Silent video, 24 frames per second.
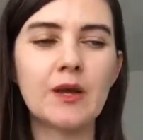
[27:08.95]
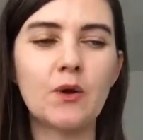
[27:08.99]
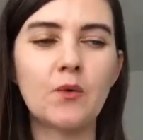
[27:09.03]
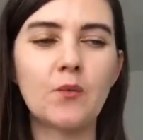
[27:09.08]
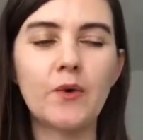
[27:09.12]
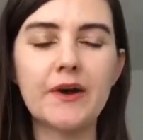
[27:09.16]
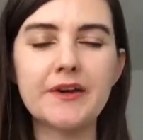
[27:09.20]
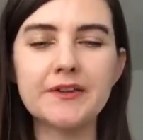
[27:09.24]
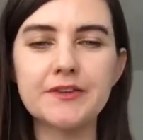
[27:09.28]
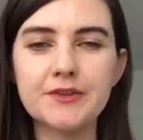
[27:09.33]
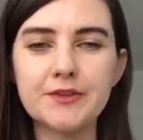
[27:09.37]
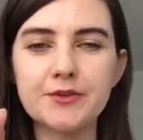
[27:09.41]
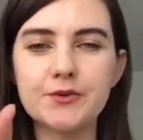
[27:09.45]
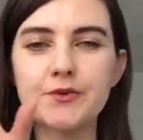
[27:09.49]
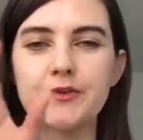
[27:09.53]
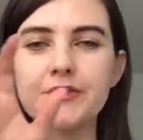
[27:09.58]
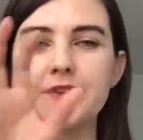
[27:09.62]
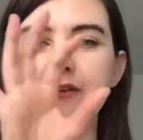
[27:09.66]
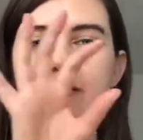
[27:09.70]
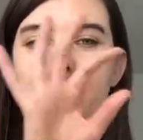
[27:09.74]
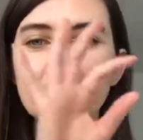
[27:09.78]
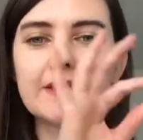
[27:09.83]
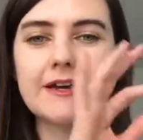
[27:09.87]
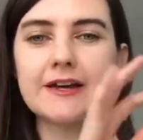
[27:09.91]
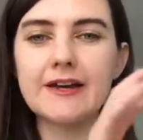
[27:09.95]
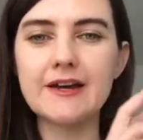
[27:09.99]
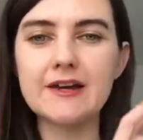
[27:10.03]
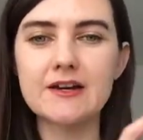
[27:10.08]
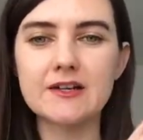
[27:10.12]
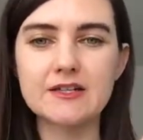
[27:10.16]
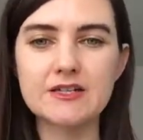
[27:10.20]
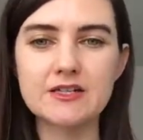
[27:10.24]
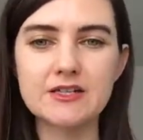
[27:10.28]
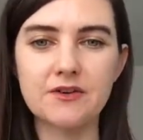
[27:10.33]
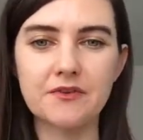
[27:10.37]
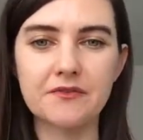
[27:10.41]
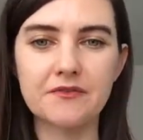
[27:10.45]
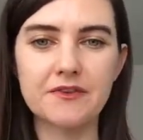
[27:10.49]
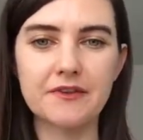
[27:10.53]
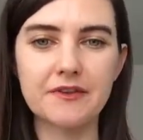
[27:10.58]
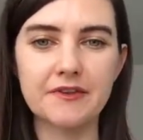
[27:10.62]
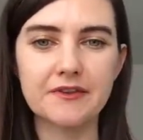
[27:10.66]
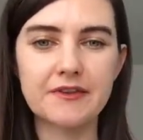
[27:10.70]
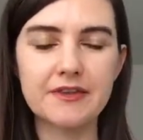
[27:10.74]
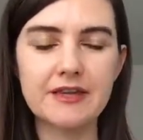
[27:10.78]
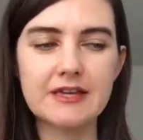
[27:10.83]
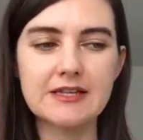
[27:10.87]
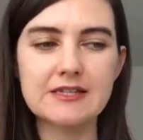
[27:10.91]
went through the layers of the
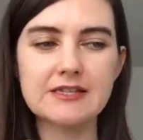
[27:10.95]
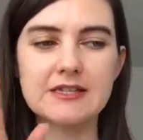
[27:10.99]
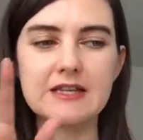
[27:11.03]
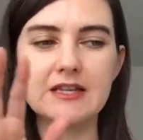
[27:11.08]
things